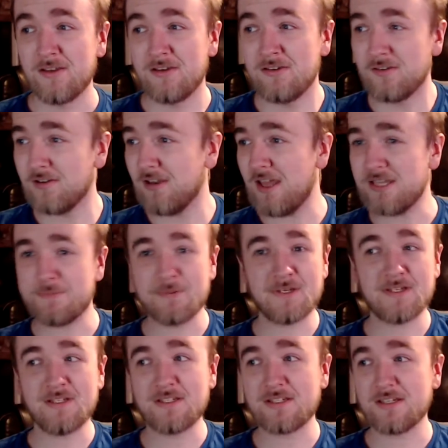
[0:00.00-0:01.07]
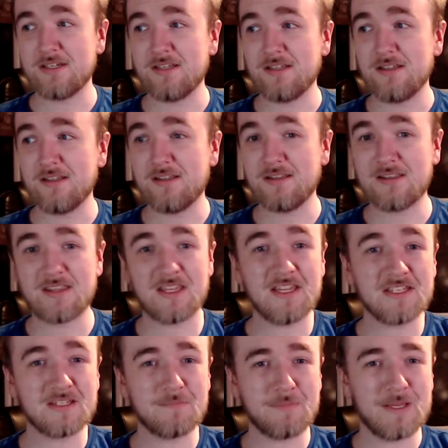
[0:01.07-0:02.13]
Not less because
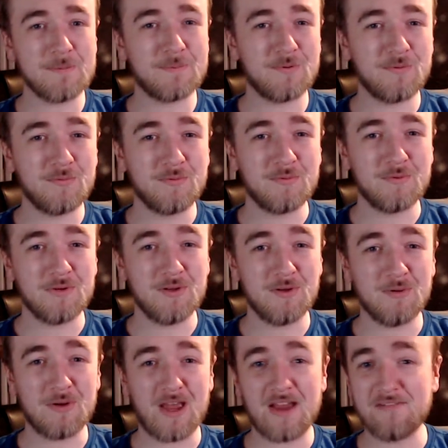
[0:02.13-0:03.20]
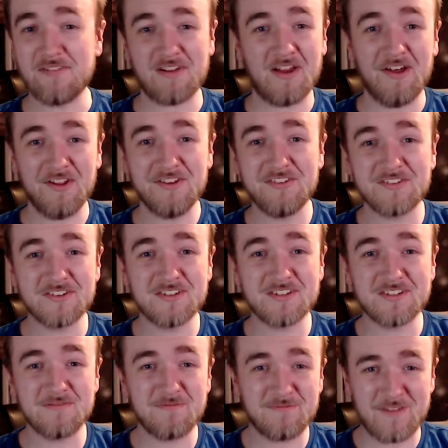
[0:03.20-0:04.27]
these are people who have like
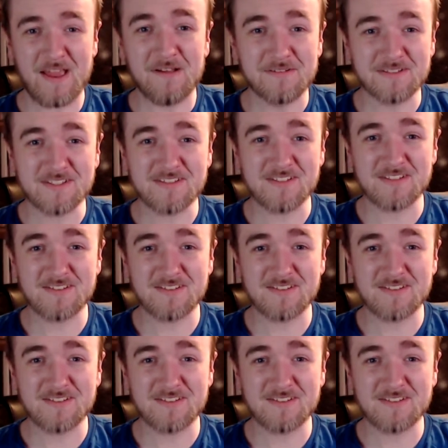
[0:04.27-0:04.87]
hundreds and thousands of